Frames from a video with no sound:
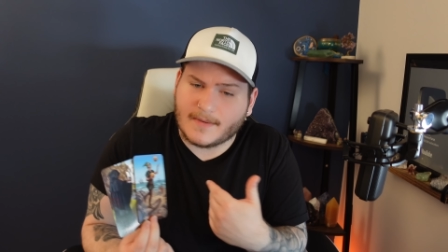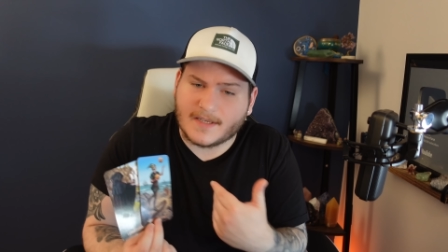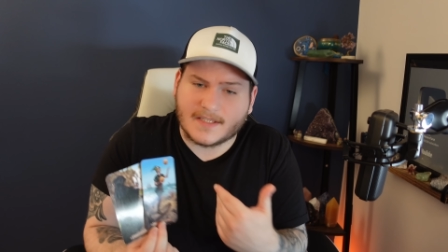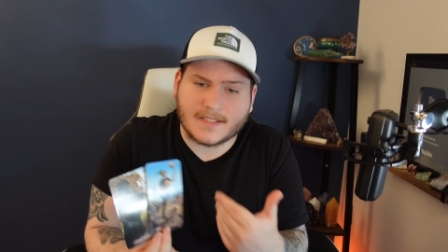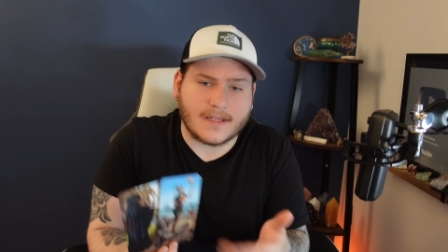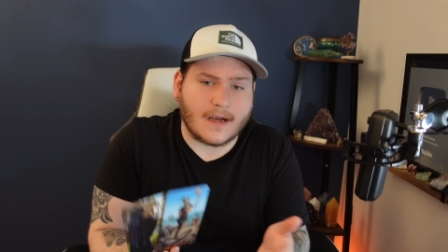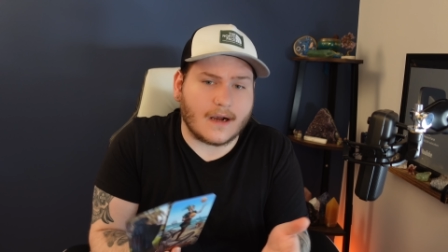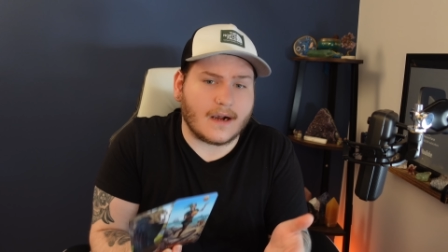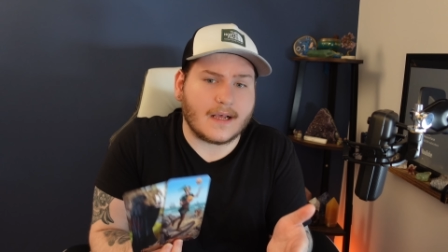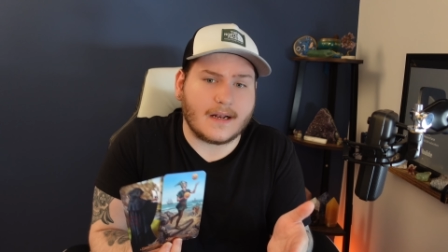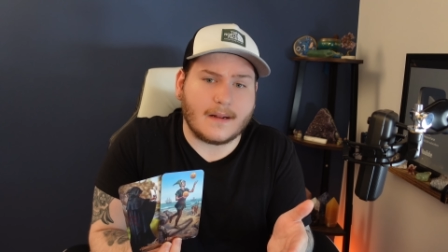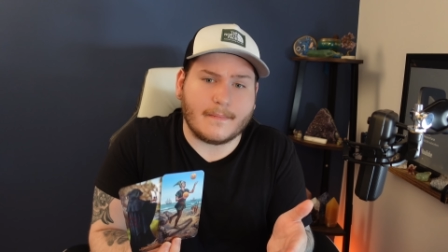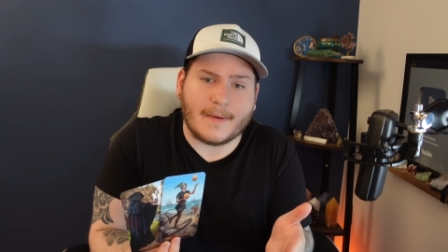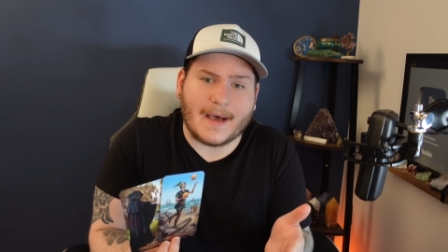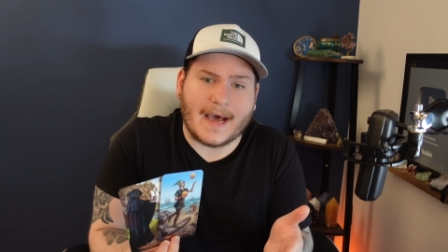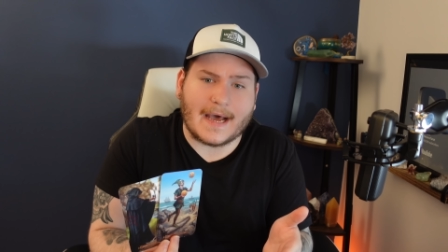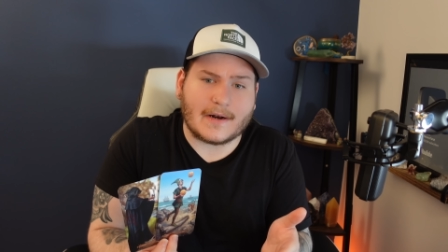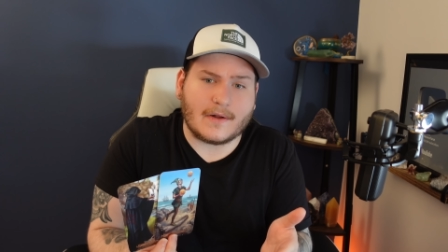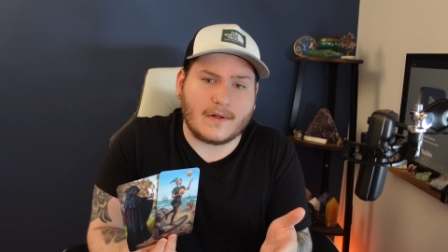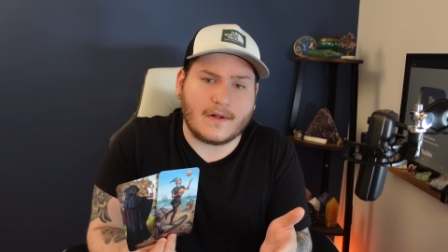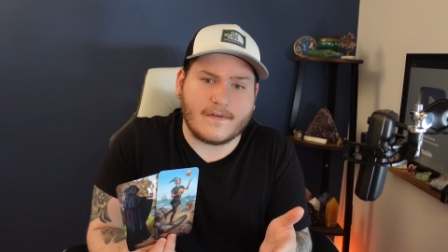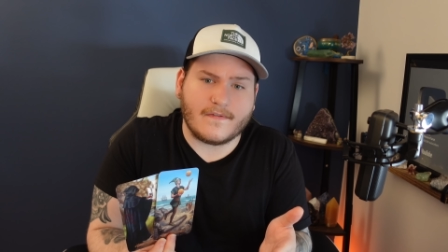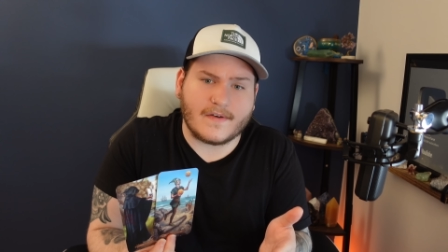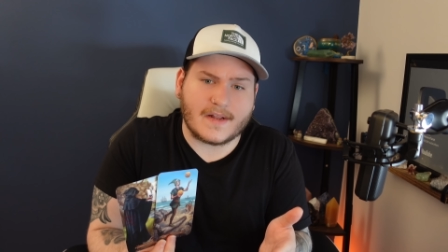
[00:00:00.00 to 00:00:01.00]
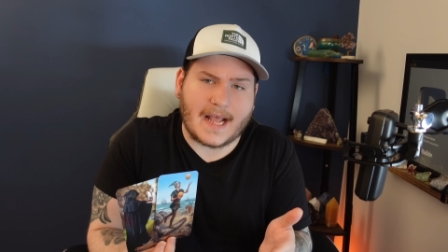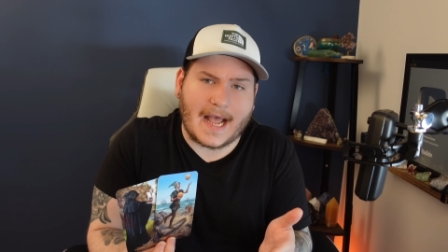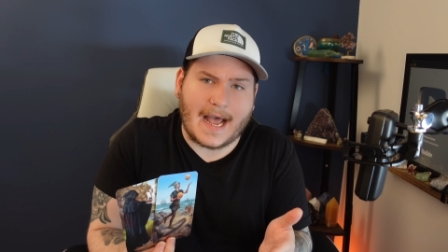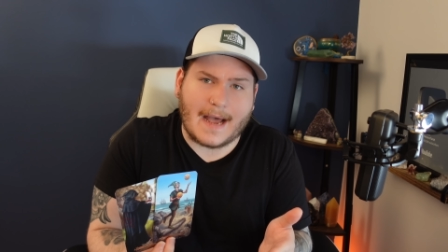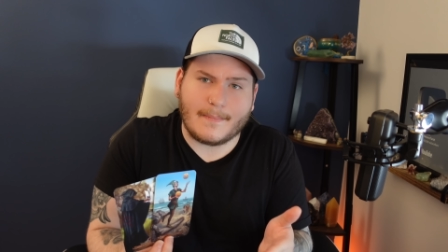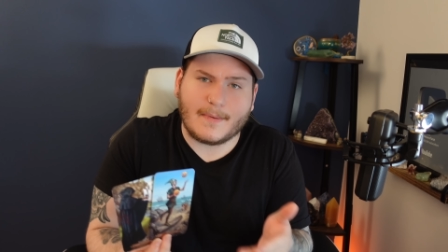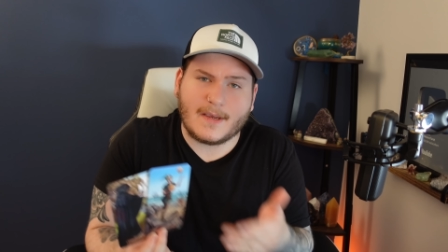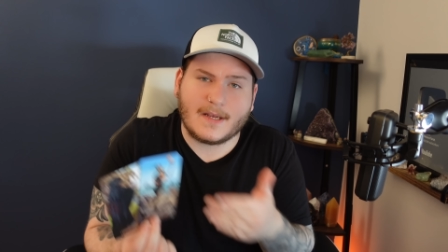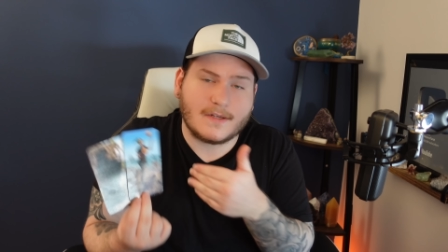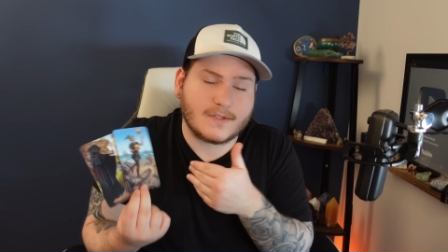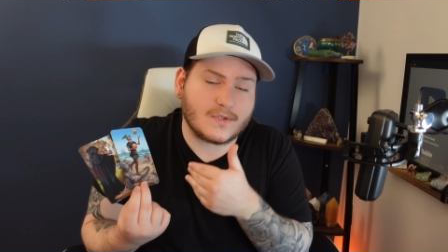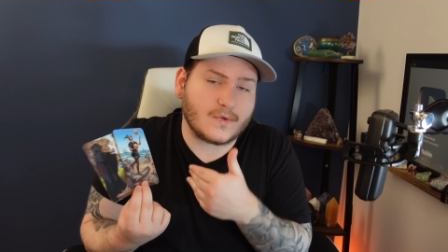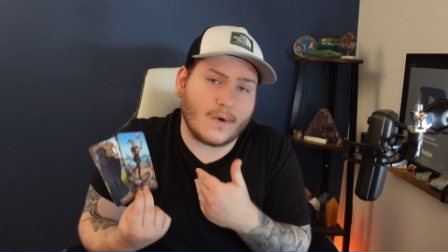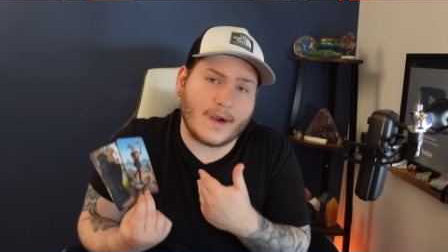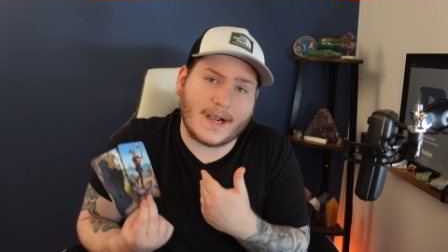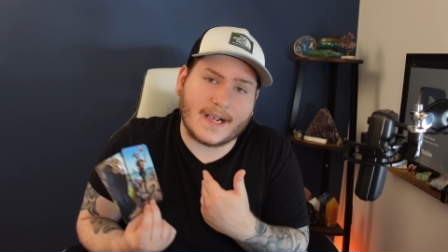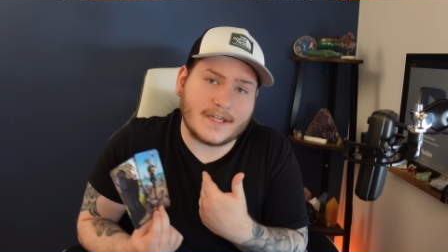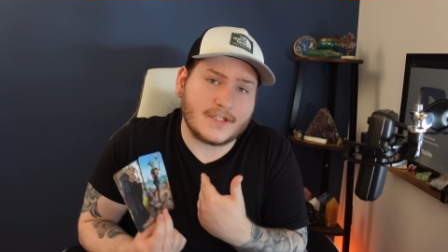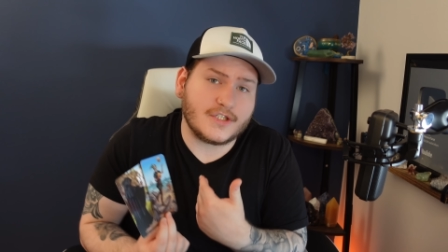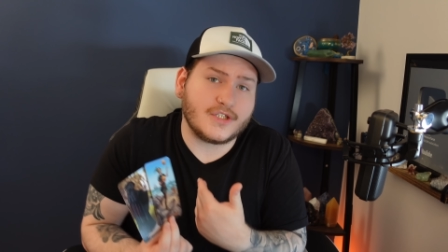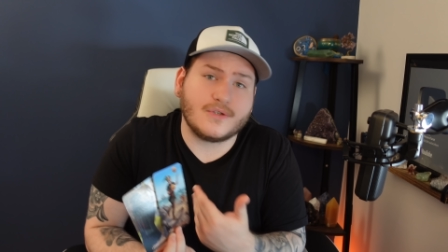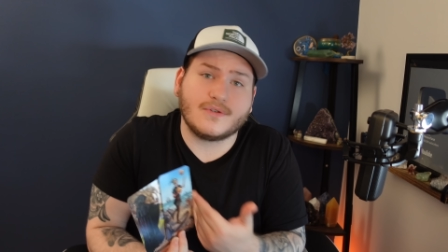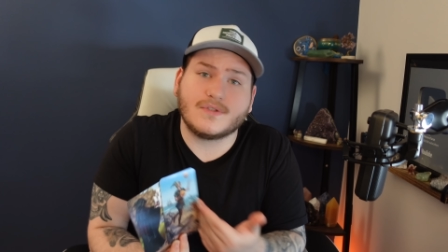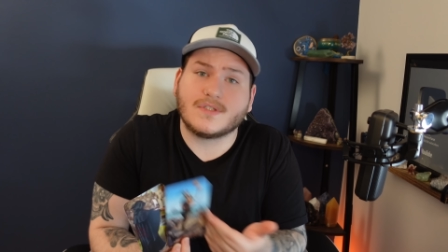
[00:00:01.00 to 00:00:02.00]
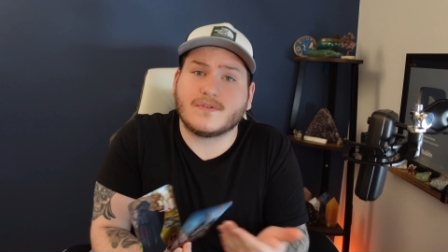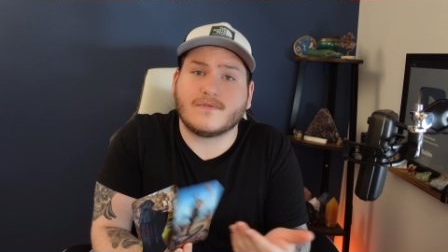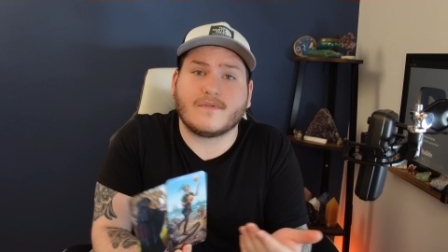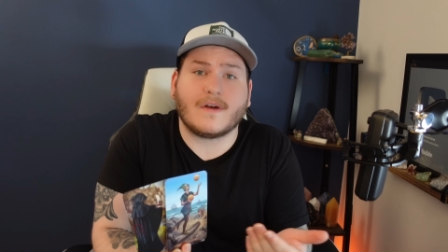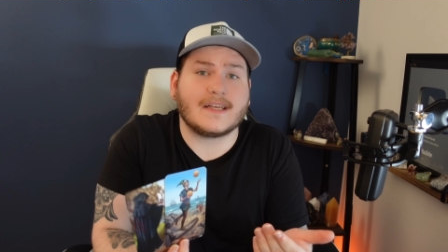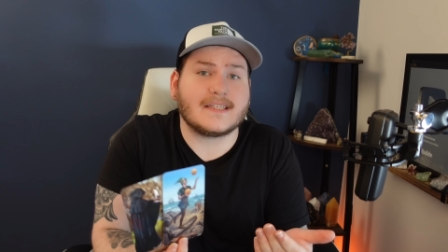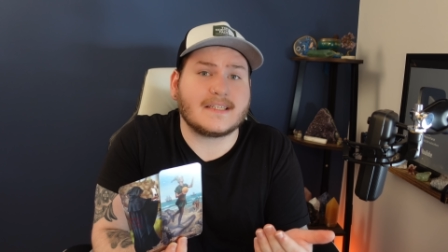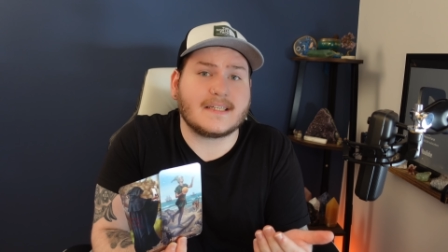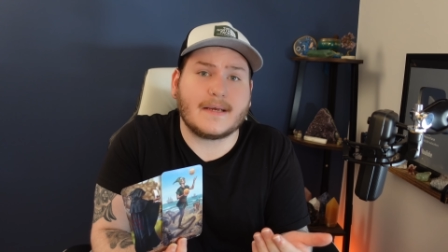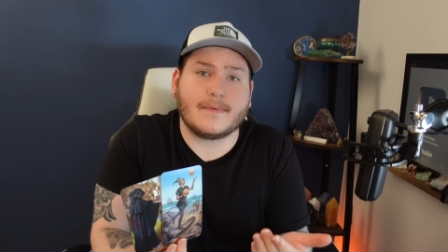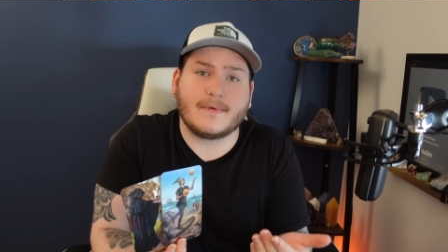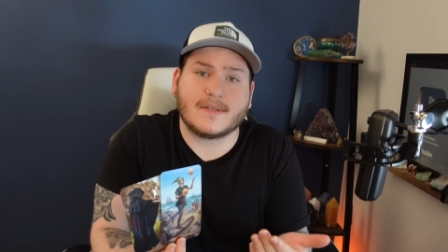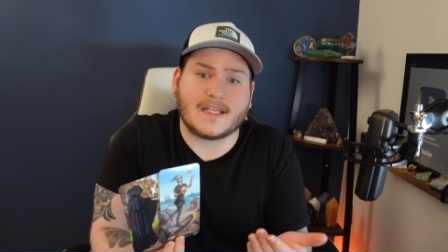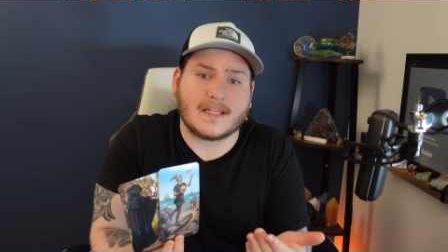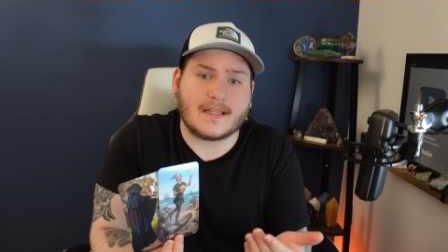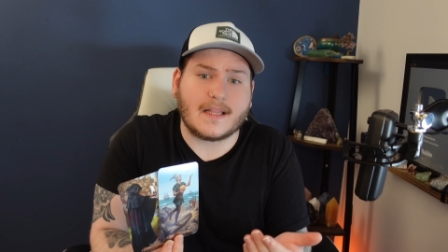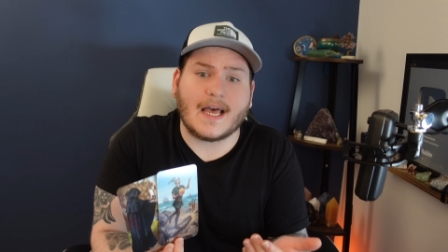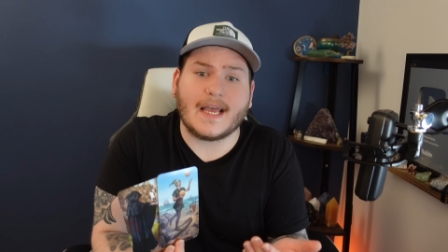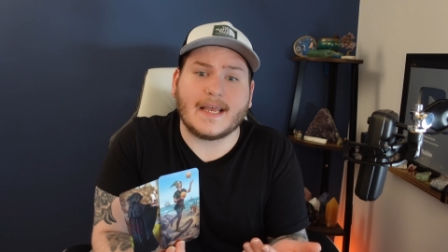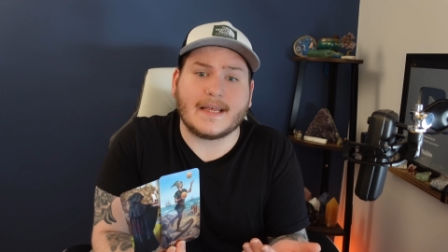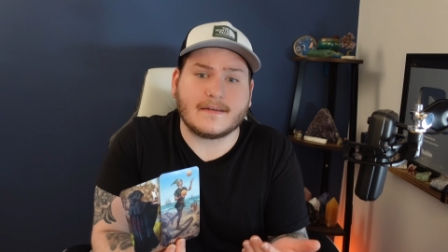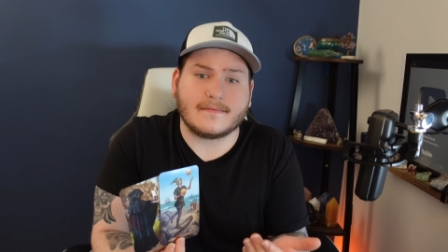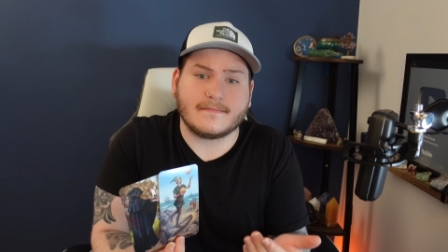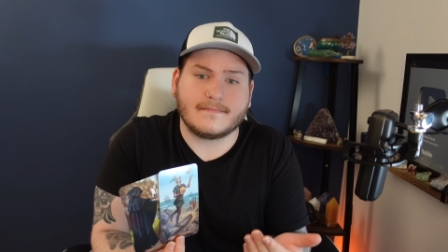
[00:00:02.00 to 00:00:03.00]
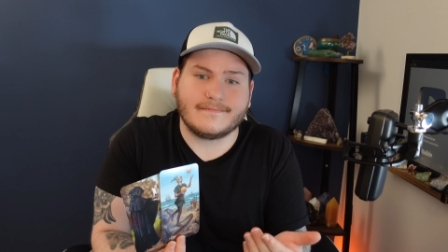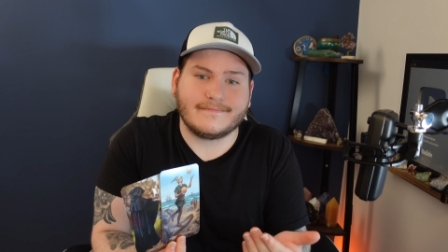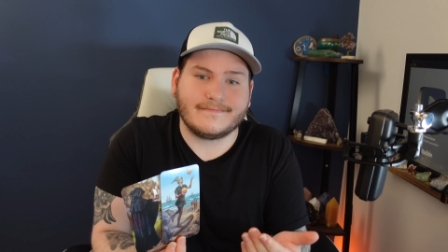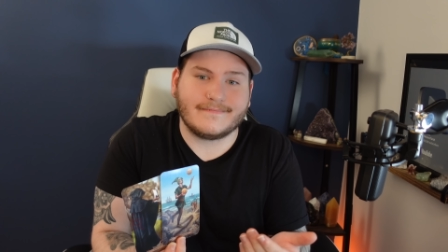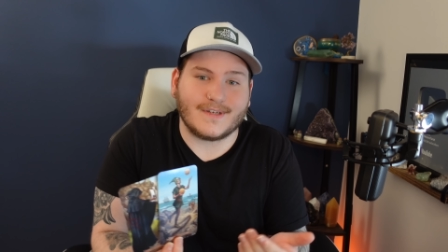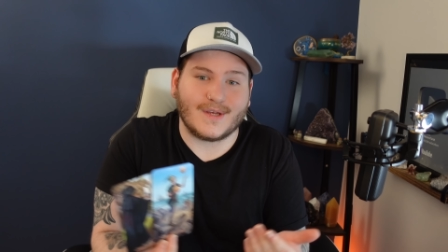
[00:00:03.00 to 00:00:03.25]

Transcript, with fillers: be stuck in a battle of unhappiness or I can choose to resonate with the light.